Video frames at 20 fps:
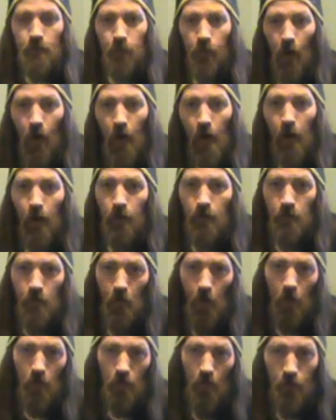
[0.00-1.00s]
fine until
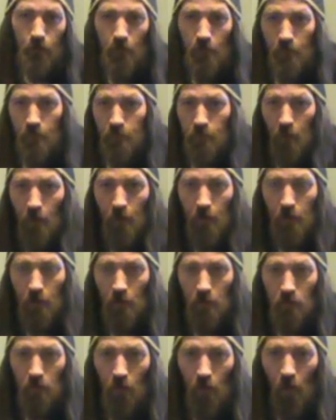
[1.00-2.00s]
I left it stuck in a
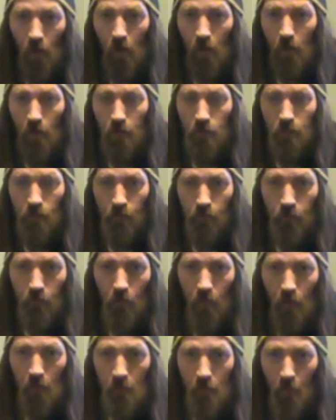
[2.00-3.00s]
log at
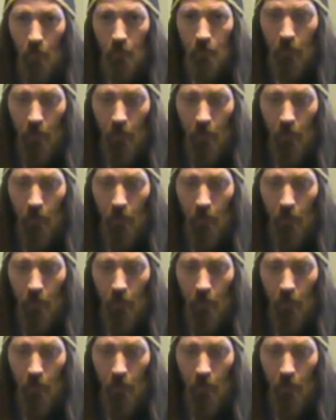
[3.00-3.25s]
the first